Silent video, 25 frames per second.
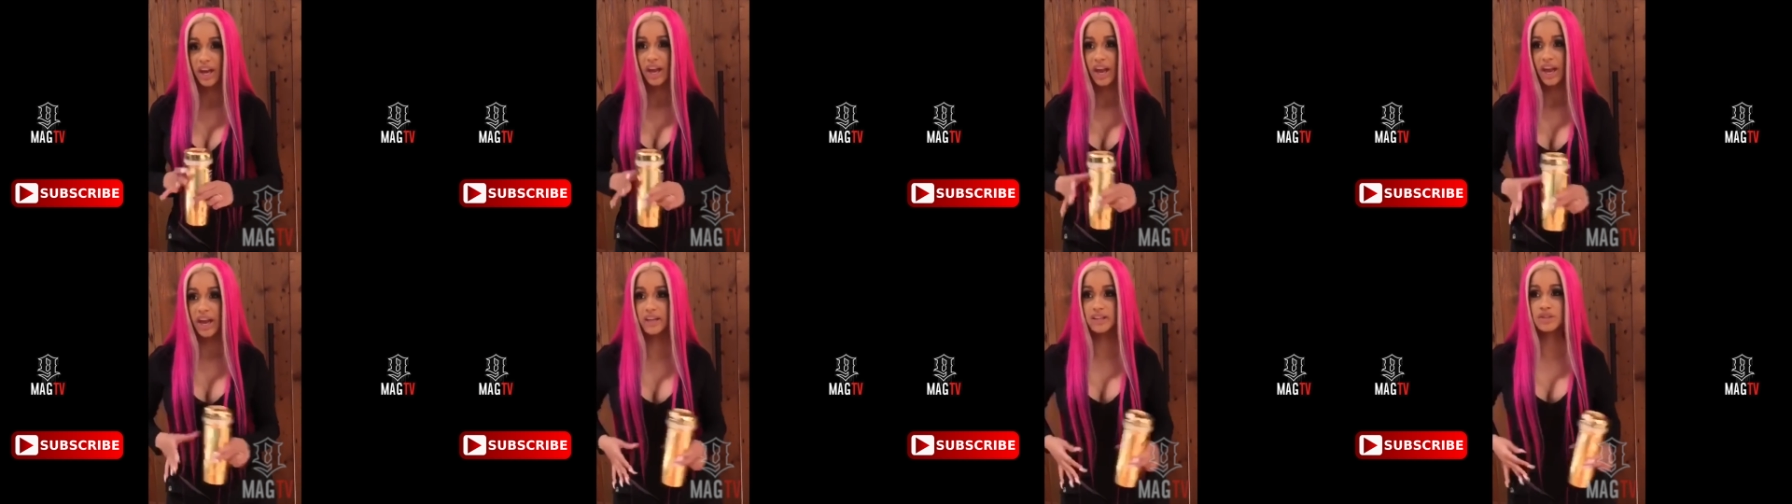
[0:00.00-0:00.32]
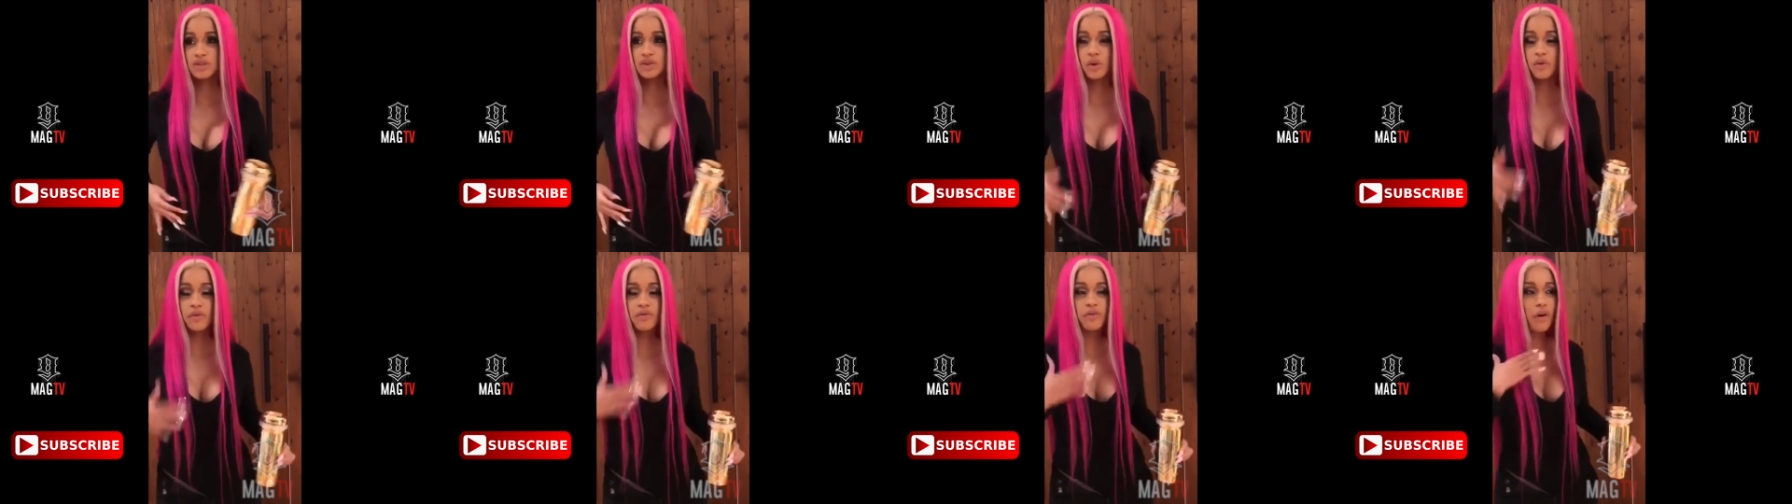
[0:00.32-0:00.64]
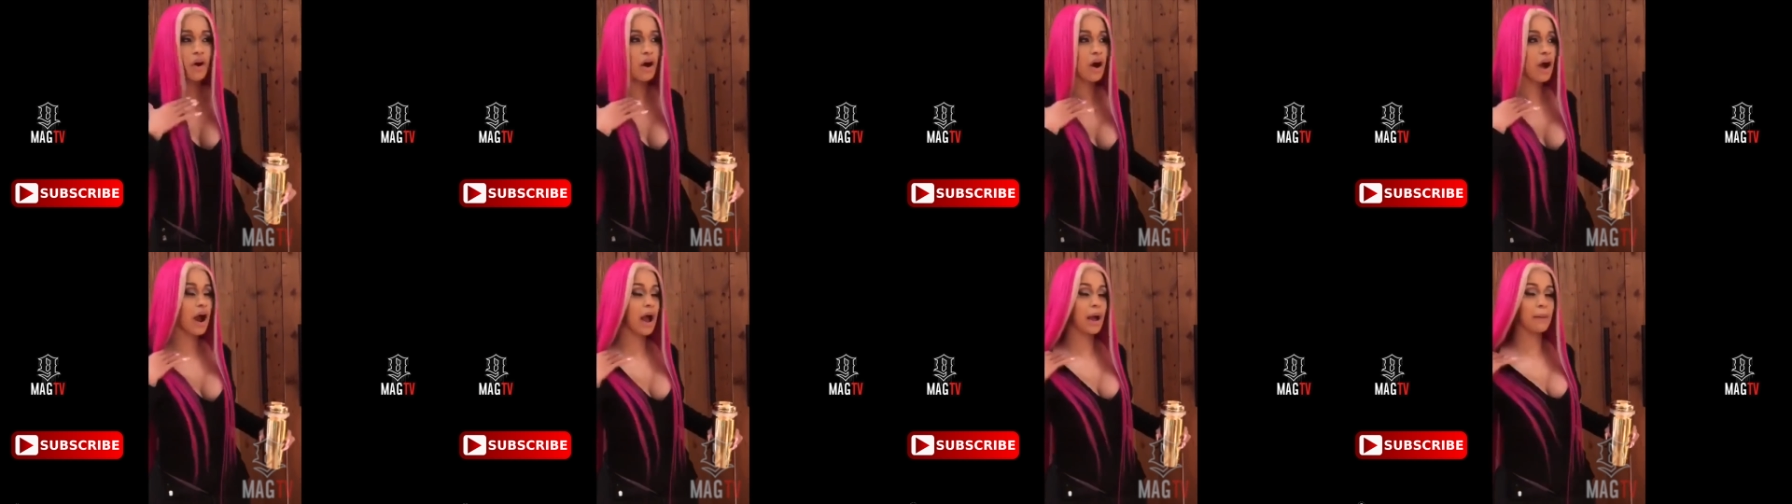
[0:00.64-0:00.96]
And so
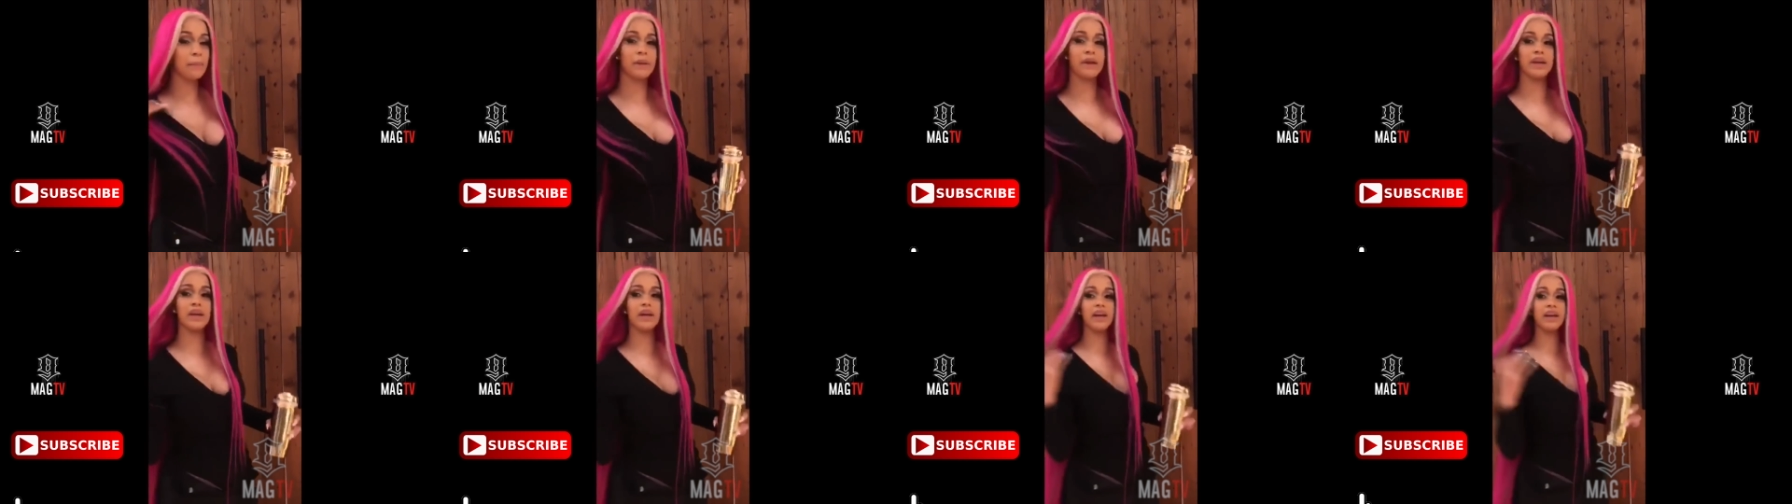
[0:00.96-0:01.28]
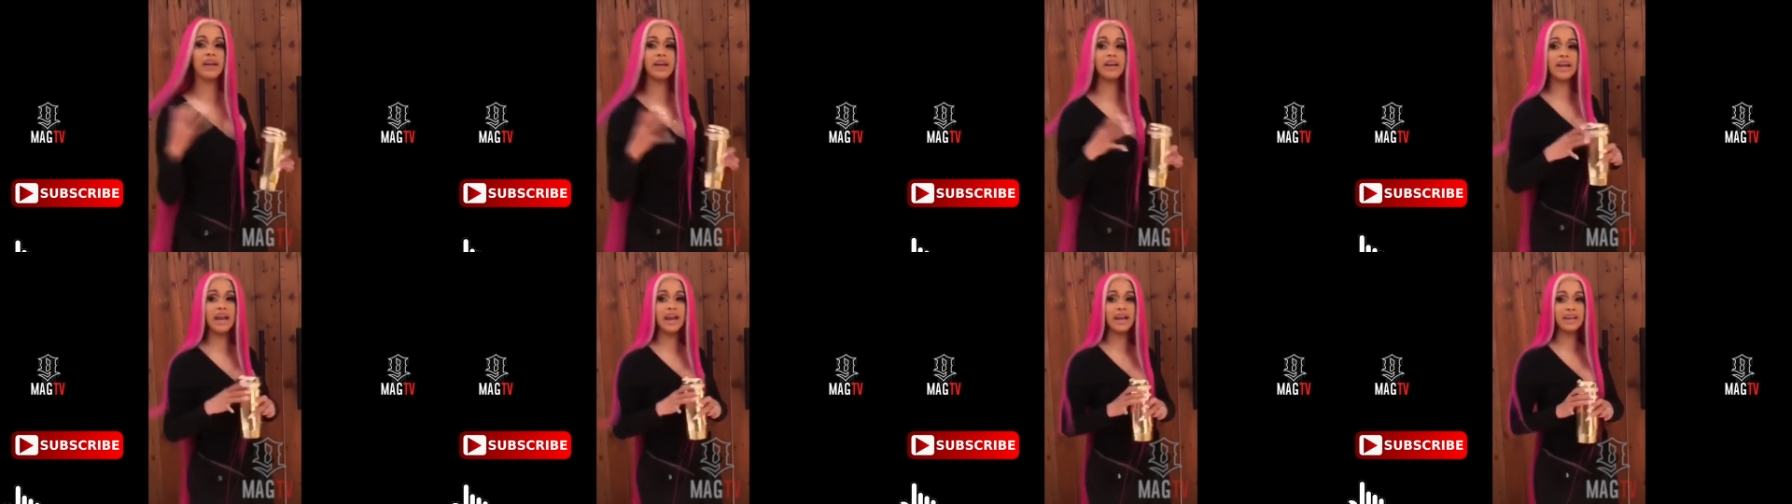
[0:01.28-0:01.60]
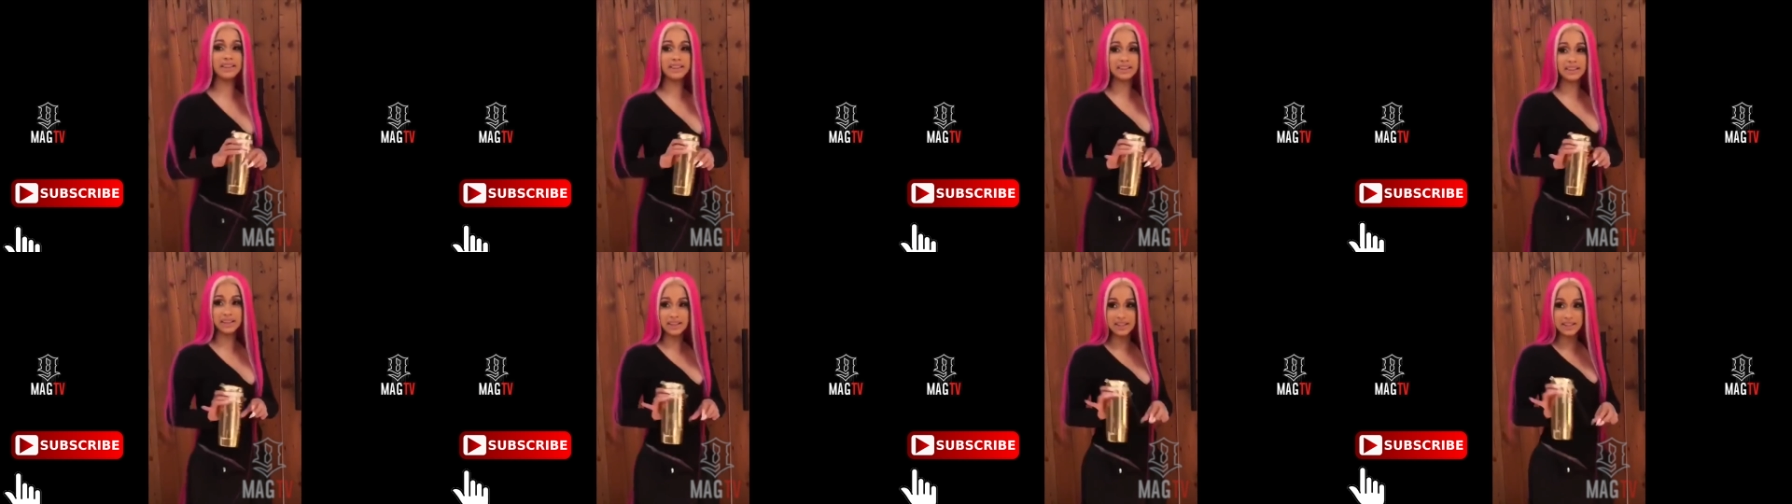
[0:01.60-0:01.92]
far, I've been looking
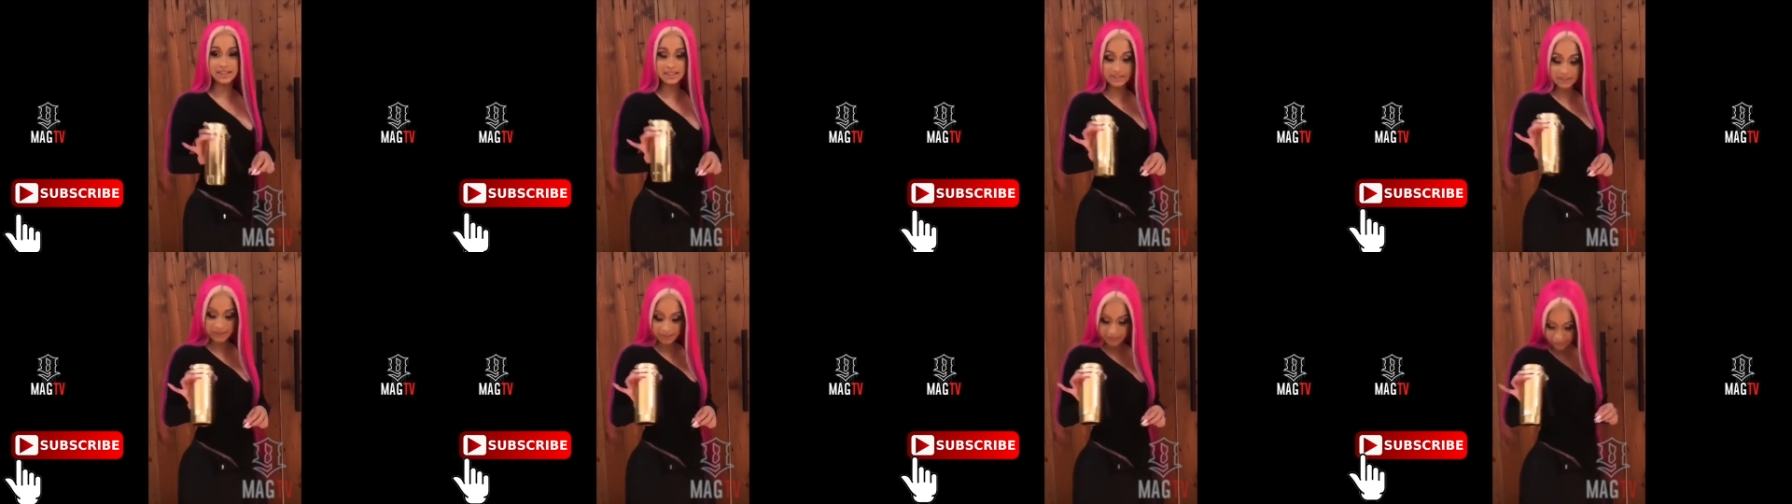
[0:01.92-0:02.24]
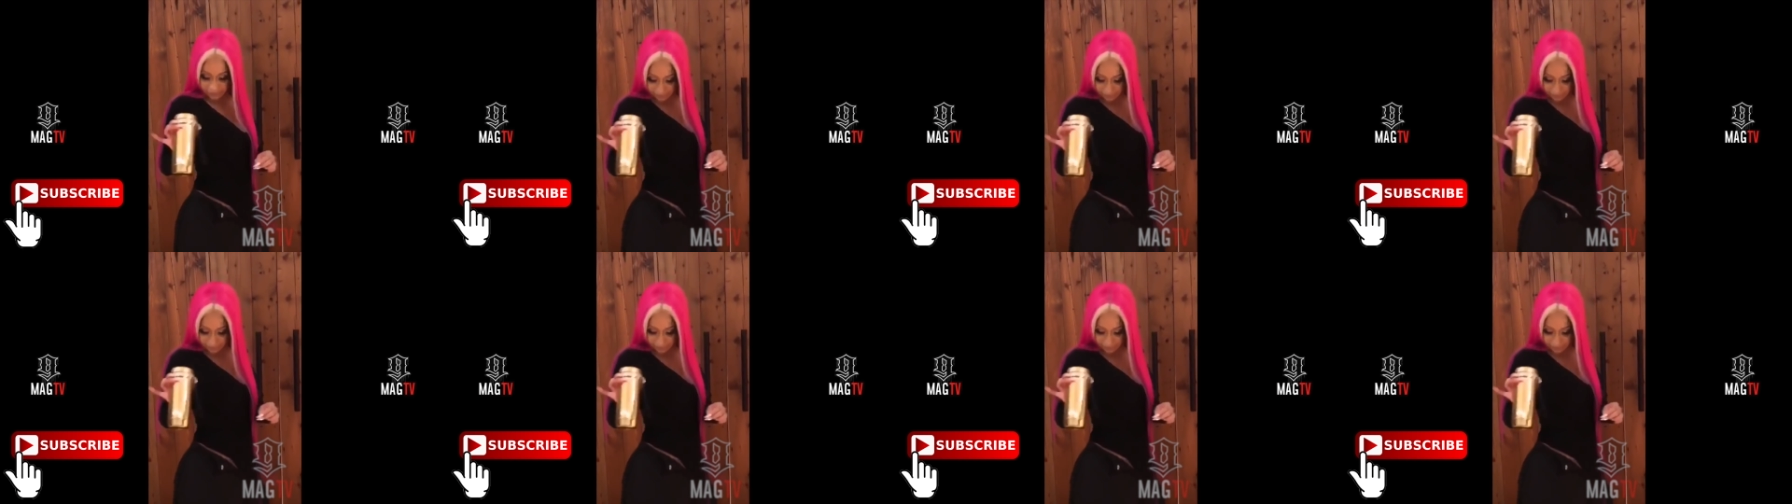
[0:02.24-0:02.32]
like this